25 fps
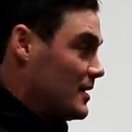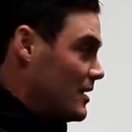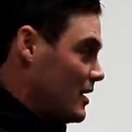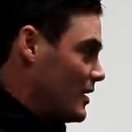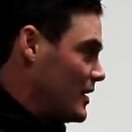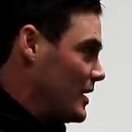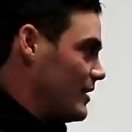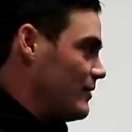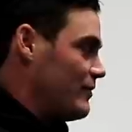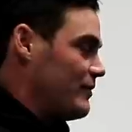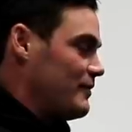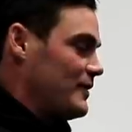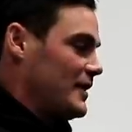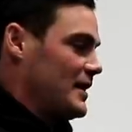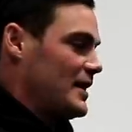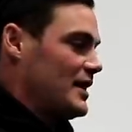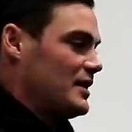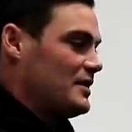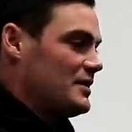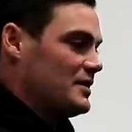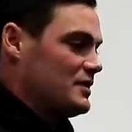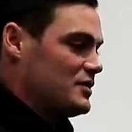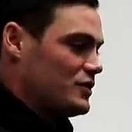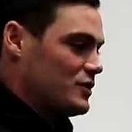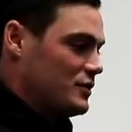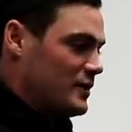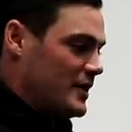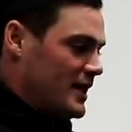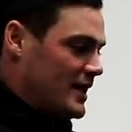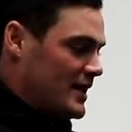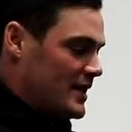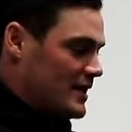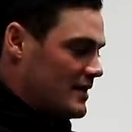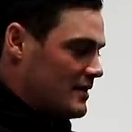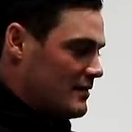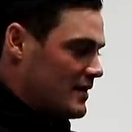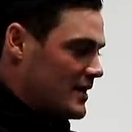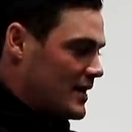I'll never forget
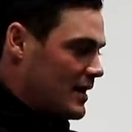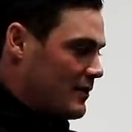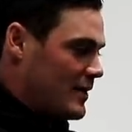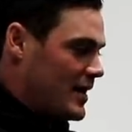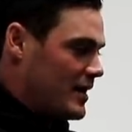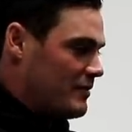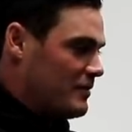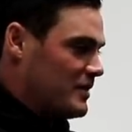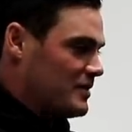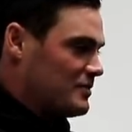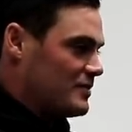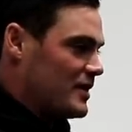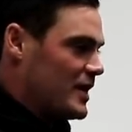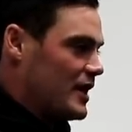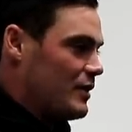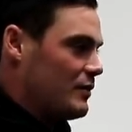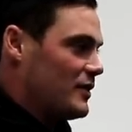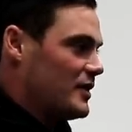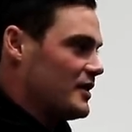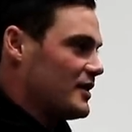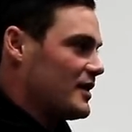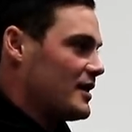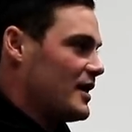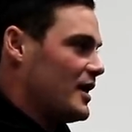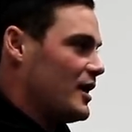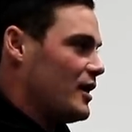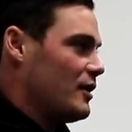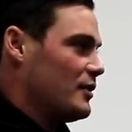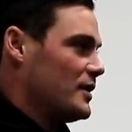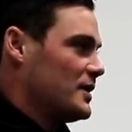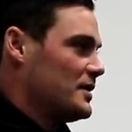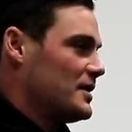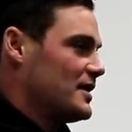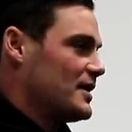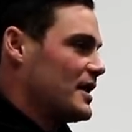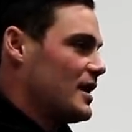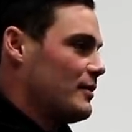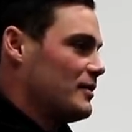Drewy come out of his way with Nicole
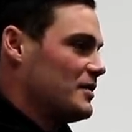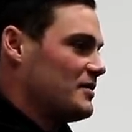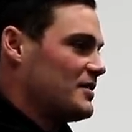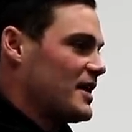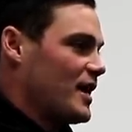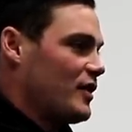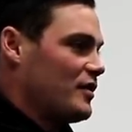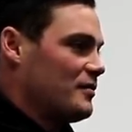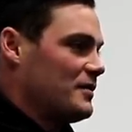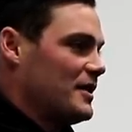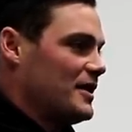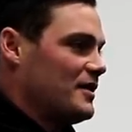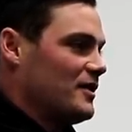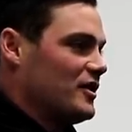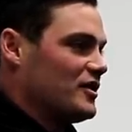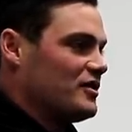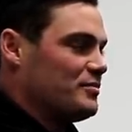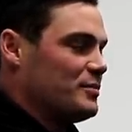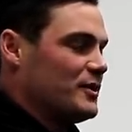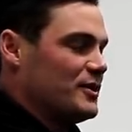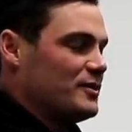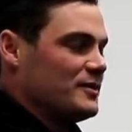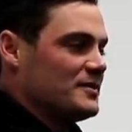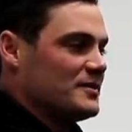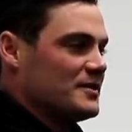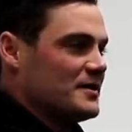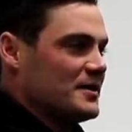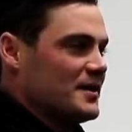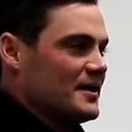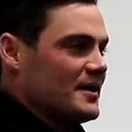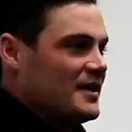and come and sat with me in hospital.